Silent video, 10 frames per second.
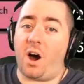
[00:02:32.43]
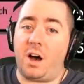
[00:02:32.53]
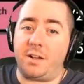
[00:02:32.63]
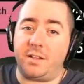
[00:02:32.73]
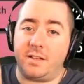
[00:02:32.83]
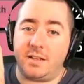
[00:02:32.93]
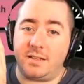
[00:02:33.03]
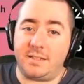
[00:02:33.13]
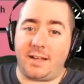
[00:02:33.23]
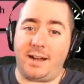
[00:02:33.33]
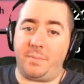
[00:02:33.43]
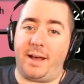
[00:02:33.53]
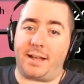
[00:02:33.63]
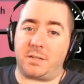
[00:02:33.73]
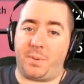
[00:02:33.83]
on the
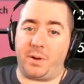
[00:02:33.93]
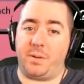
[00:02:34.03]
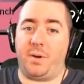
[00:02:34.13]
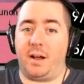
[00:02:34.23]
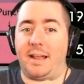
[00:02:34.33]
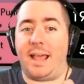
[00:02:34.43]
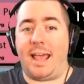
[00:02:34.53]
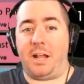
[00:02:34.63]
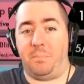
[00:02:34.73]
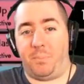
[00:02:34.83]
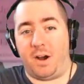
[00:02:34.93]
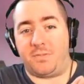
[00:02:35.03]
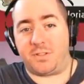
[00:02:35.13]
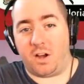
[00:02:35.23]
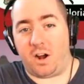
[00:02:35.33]
Dynamax Pokemon and
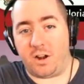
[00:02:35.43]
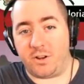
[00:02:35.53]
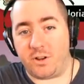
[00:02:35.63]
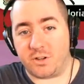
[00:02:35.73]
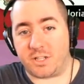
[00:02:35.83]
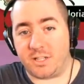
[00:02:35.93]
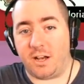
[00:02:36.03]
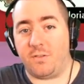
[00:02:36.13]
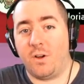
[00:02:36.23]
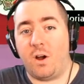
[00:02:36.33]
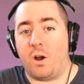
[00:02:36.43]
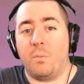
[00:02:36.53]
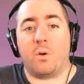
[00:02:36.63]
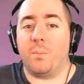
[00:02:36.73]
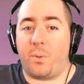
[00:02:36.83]
buffs on yourself
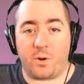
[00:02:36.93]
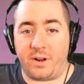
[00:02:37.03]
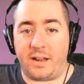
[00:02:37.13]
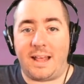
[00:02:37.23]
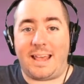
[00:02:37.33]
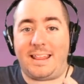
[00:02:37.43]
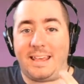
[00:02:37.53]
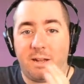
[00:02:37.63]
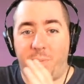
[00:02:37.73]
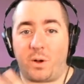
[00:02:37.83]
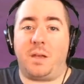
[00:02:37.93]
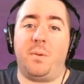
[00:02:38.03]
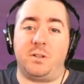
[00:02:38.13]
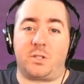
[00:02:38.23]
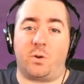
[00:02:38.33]
are more important in
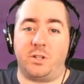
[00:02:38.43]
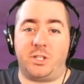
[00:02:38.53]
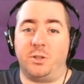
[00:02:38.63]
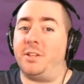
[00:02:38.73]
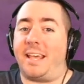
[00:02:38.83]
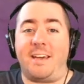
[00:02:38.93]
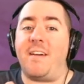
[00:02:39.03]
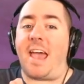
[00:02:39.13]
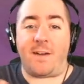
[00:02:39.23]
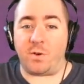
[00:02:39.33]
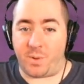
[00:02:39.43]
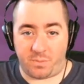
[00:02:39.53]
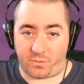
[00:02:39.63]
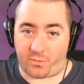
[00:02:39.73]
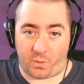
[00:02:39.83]
Pokemon Sword and Shield than they have ever
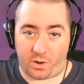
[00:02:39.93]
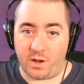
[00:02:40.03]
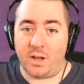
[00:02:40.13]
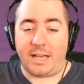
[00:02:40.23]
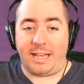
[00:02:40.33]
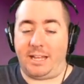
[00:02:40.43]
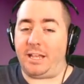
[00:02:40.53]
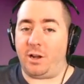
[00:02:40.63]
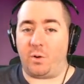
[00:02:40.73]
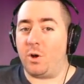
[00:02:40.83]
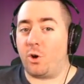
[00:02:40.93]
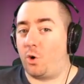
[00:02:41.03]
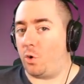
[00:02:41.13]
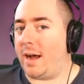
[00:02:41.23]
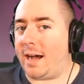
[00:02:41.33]
been before. It, you know,
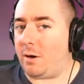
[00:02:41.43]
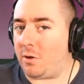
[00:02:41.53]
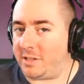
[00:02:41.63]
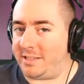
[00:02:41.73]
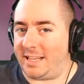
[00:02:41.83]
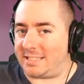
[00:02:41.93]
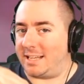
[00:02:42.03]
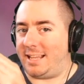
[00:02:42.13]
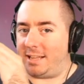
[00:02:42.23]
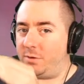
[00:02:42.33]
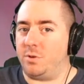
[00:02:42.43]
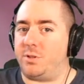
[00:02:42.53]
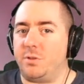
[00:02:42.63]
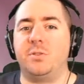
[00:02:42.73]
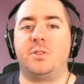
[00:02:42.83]
growl and things like that that
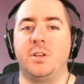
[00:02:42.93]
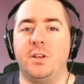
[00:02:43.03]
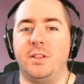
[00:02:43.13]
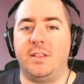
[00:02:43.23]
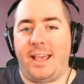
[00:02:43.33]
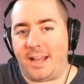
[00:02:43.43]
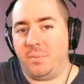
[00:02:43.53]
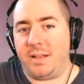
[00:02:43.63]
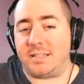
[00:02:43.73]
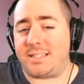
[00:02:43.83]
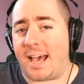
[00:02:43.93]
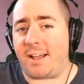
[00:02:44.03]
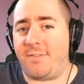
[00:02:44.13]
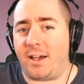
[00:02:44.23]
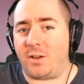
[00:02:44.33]
reduce the enemy's
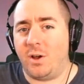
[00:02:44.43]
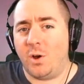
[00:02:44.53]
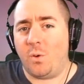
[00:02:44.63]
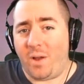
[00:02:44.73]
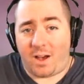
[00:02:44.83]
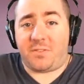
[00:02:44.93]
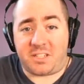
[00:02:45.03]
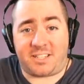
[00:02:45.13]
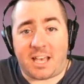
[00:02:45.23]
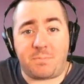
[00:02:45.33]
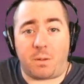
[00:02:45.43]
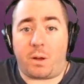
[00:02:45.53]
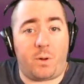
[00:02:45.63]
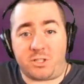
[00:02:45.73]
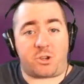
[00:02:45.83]
attack value. We often skipped them.
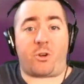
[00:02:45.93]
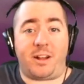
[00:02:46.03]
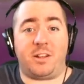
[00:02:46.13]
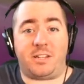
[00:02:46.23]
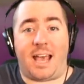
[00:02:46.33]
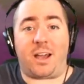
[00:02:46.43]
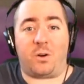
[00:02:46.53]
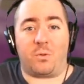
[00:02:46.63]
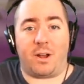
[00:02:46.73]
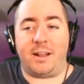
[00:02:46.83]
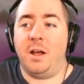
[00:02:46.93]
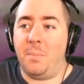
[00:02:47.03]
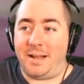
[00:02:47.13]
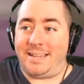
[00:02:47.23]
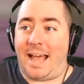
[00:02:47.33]
We went straight to tackle, right?
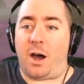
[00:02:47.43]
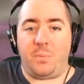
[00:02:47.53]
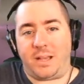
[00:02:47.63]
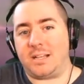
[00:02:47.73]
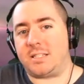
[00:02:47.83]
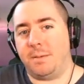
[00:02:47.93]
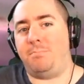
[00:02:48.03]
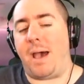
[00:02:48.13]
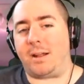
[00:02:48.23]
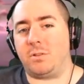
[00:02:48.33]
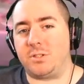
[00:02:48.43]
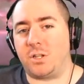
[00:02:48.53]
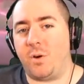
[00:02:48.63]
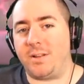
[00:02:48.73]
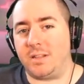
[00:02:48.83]
But now, because the battle
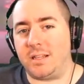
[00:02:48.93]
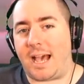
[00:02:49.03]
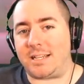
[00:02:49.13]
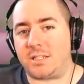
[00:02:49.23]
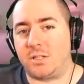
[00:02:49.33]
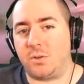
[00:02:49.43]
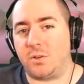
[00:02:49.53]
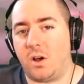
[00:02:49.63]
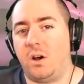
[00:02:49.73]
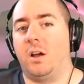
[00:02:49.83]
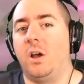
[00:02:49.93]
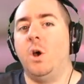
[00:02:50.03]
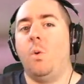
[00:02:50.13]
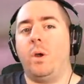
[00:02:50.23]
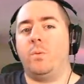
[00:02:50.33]
is going to last so long,
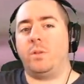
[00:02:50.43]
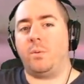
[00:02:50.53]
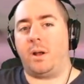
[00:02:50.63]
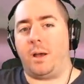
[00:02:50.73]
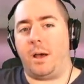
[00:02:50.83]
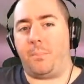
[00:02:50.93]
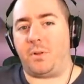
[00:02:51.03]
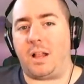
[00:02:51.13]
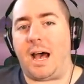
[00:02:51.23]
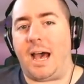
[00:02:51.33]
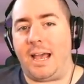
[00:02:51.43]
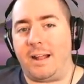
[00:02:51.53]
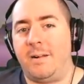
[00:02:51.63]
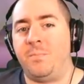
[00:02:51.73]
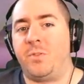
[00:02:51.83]
we really want to
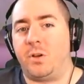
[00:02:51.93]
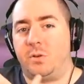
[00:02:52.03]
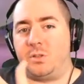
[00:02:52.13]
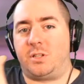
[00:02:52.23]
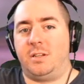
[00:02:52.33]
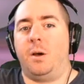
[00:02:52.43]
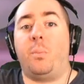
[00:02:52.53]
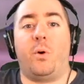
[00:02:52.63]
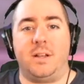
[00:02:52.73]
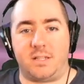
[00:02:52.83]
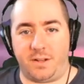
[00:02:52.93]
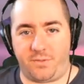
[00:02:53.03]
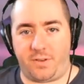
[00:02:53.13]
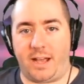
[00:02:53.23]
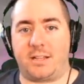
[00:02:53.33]
apply those poison
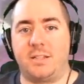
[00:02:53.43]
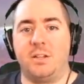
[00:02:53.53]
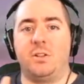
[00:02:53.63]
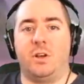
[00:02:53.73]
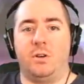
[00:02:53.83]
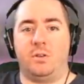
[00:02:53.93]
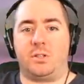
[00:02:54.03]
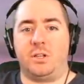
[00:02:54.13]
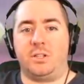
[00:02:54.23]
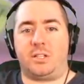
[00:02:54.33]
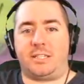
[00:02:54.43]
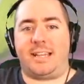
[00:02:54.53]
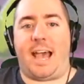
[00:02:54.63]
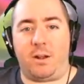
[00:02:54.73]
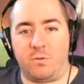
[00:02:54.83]
effects, those
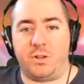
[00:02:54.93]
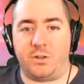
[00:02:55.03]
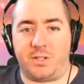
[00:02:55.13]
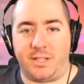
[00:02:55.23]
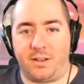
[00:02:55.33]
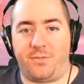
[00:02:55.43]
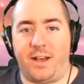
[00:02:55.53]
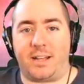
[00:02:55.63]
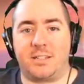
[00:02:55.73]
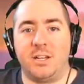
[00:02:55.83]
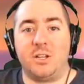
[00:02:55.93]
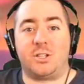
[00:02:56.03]
stat reducing effects,